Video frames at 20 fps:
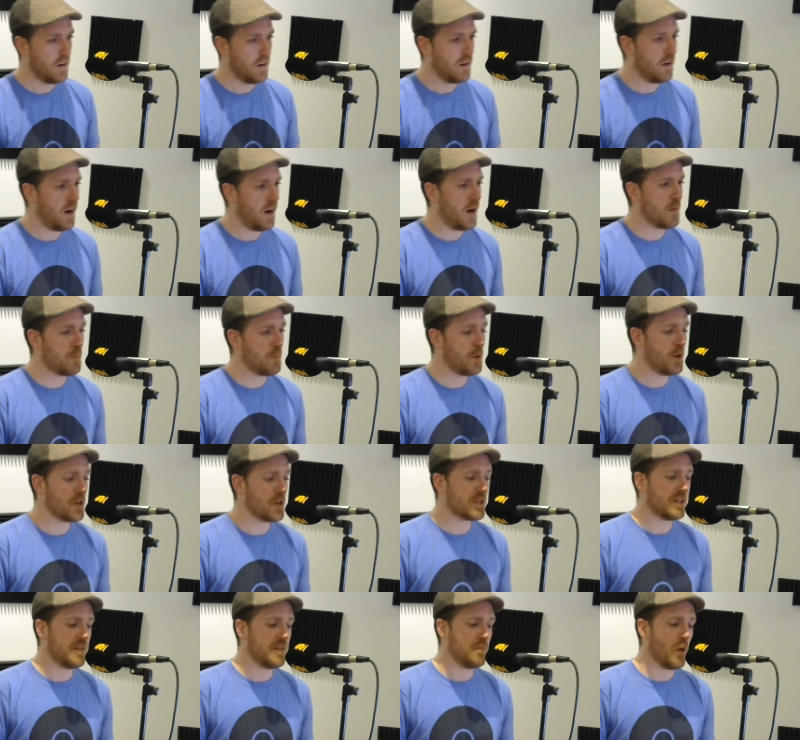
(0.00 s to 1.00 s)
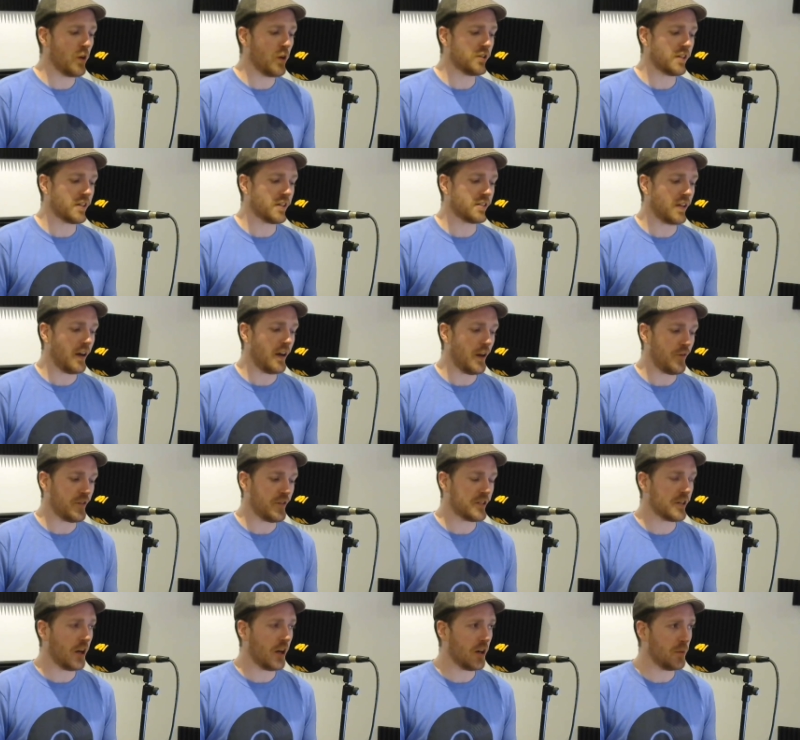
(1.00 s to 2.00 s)
I'm personally most excited for
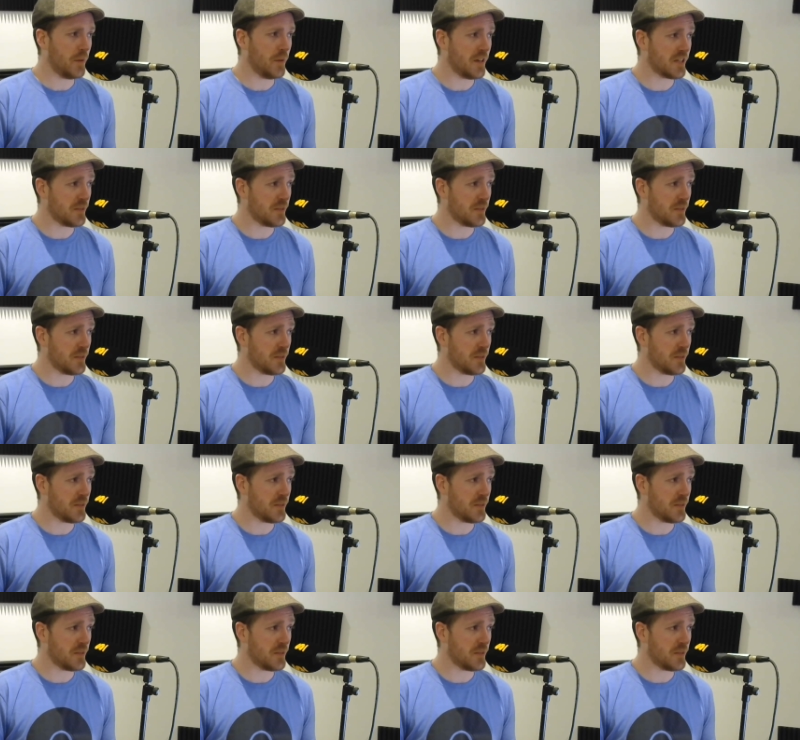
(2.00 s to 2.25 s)
Tottenham into